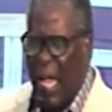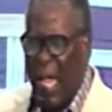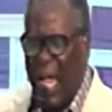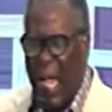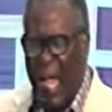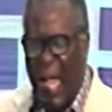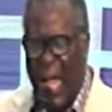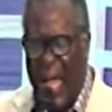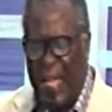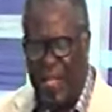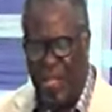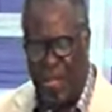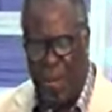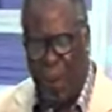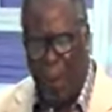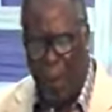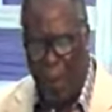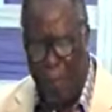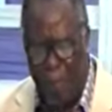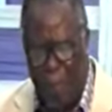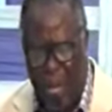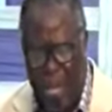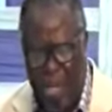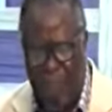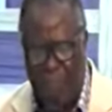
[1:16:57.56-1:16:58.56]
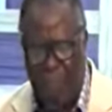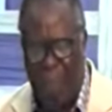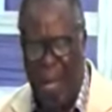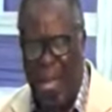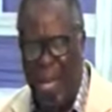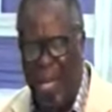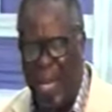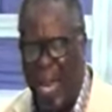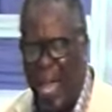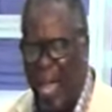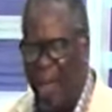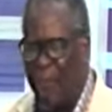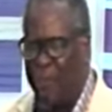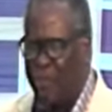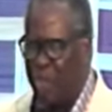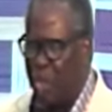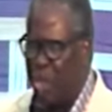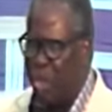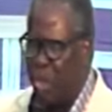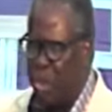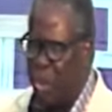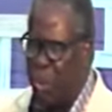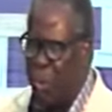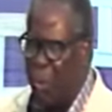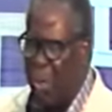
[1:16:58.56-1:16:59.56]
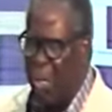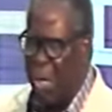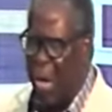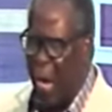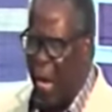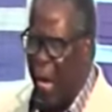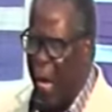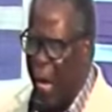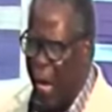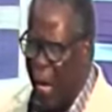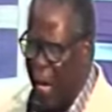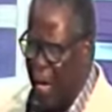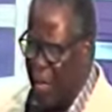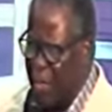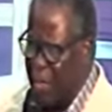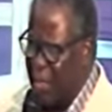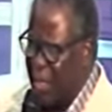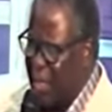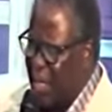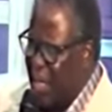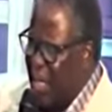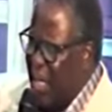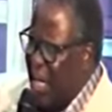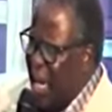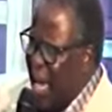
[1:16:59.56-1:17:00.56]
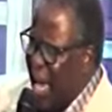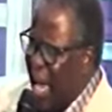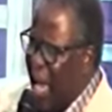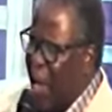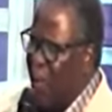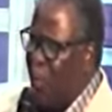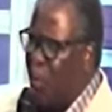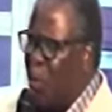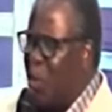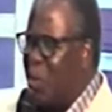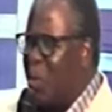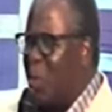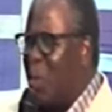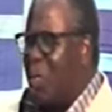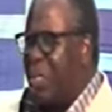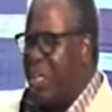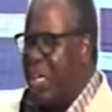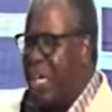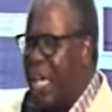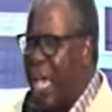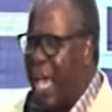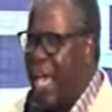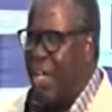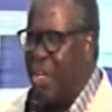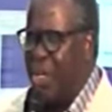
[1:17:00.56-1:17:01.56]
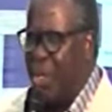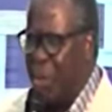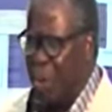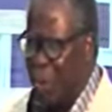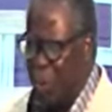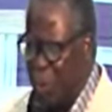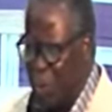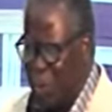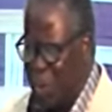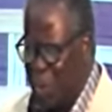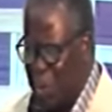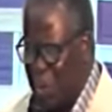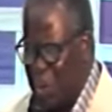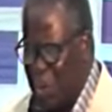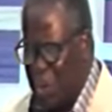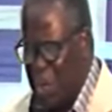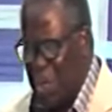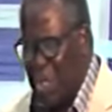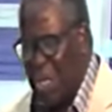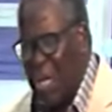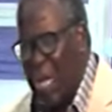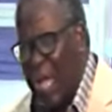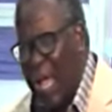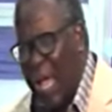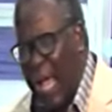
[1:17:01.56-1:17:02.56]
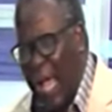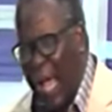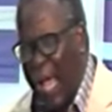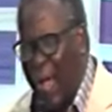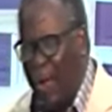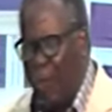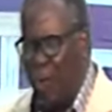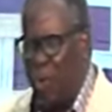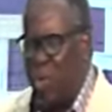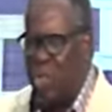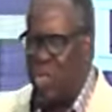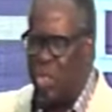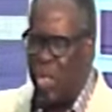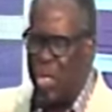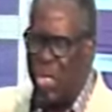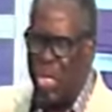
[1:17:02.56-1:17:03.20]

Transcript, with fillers: I submit my life to you, O God. I want to hear you. I want to